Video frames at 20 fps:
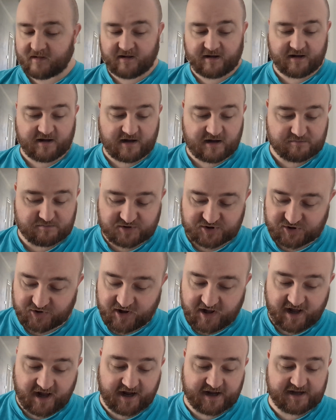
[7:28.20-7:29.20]
so
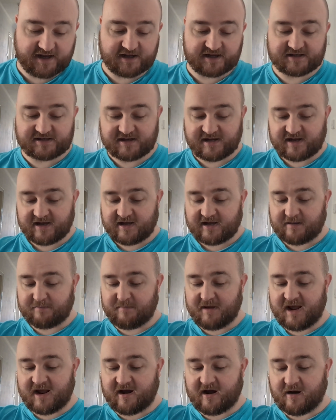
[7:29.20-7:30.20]
that I could
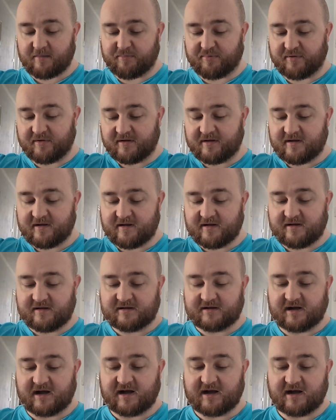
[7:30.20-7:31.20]
make up
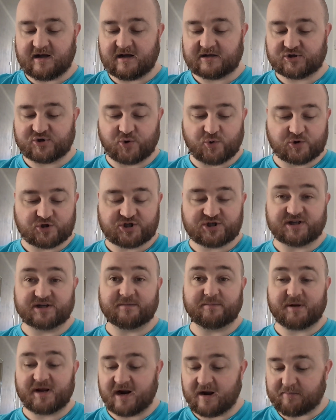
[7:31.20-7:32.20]
toast
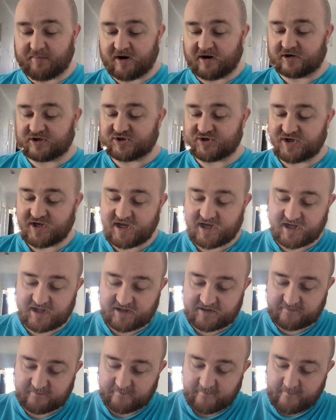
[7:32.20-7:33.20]
and peanut butter so we
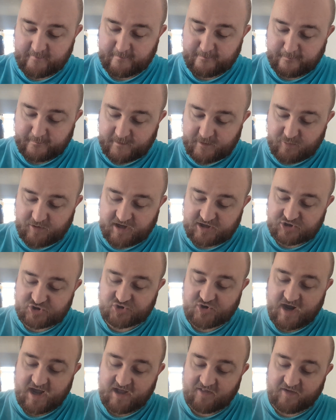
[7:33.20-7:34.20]
can
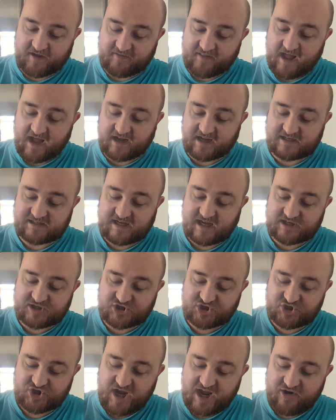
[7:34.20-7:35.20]
try it like that, because that's
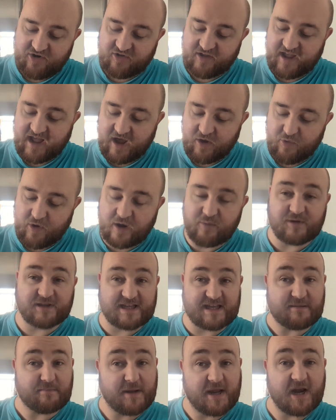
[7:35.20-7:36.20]
generally how I
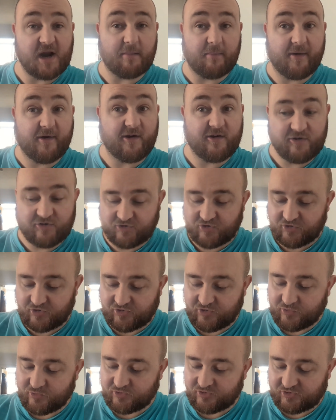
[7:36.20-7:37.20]
would eat peanut butter, is on
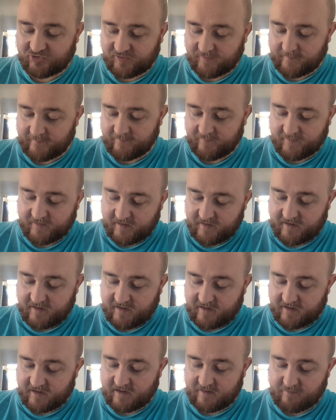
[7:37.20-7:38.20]
toast.
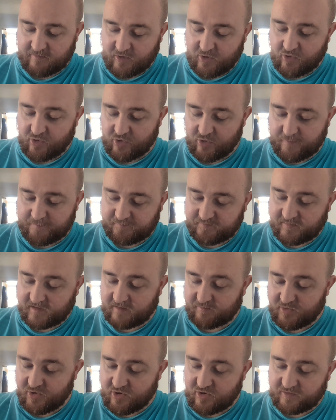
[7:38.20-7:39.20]
Although
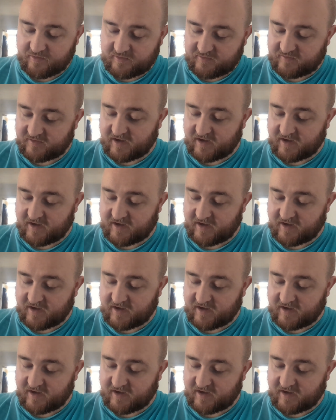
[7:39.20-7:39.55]
I'm not